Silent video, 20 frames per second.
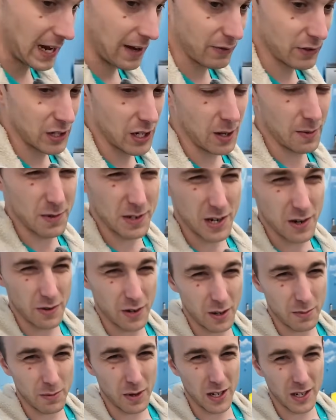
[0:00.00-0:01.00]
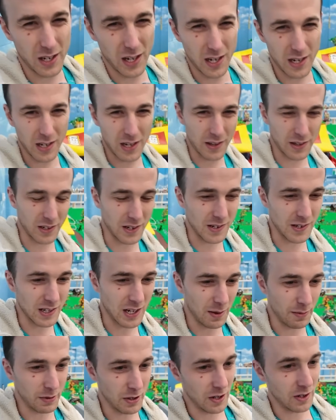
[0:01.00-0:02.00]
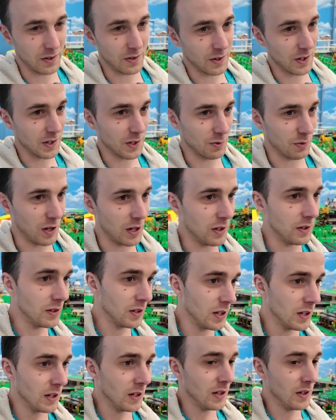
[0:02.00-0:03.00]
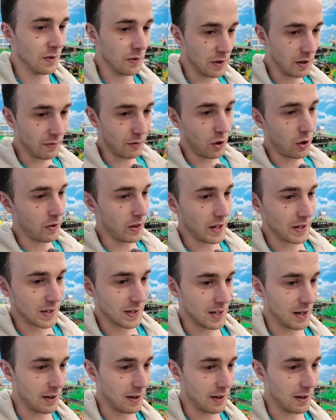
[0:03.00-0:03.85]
Kevin comes here on Monday, I think he's coming on as well, we're going to have all that